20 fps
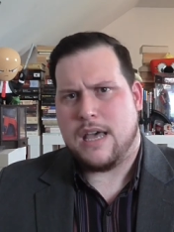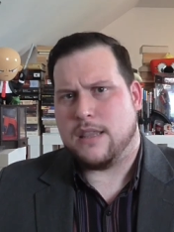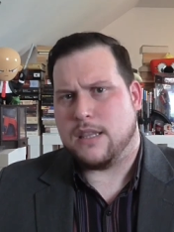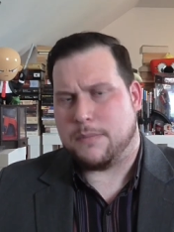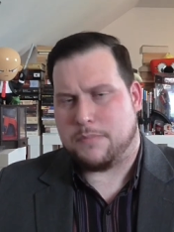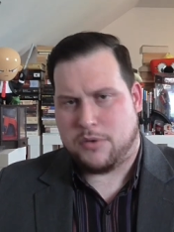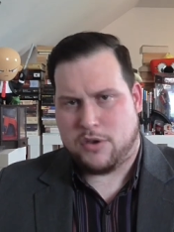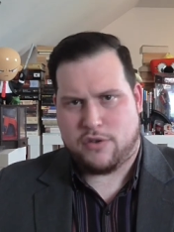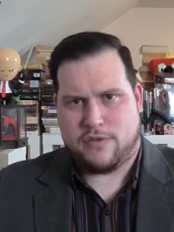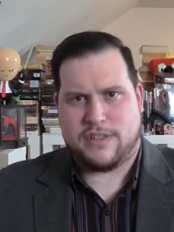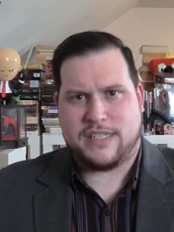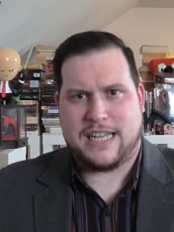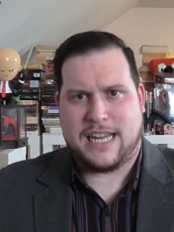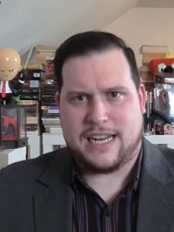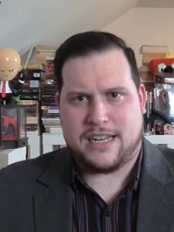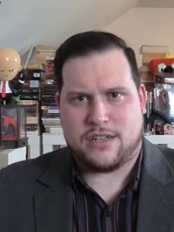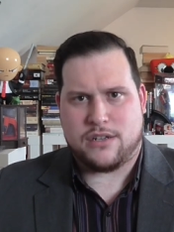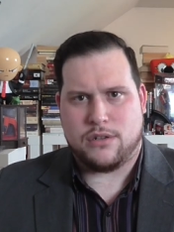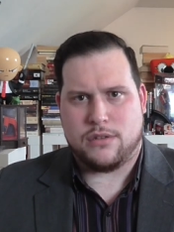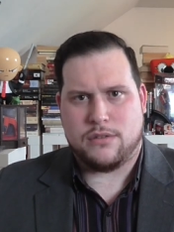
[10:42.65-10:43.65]
The
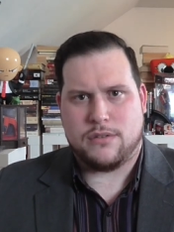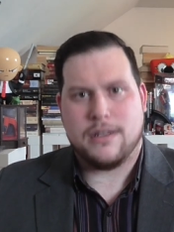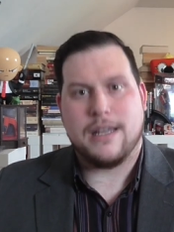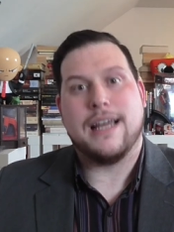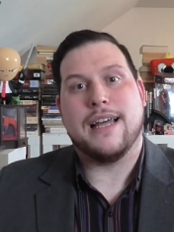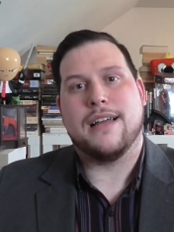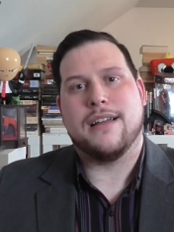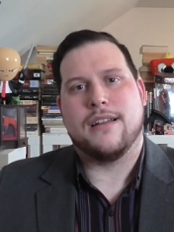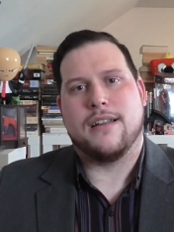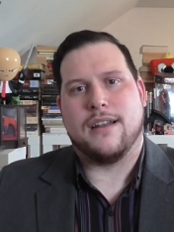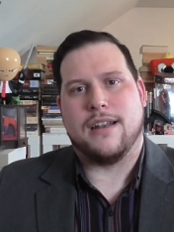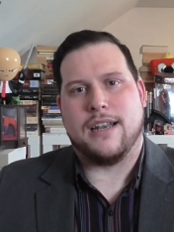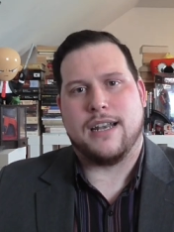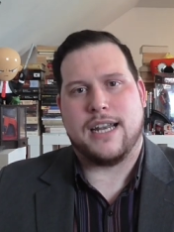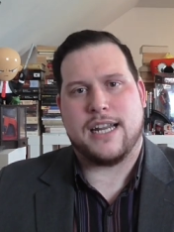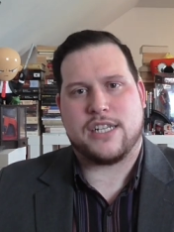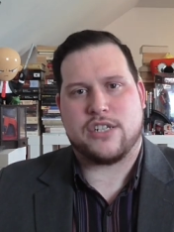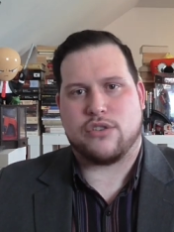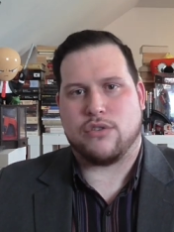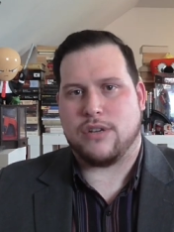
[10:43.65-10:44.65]
puritanical,
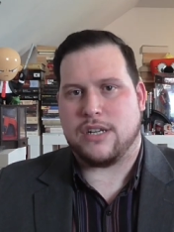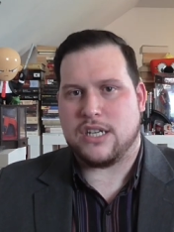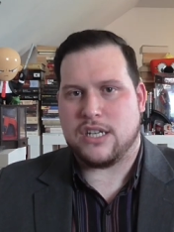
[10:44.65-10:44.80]
literal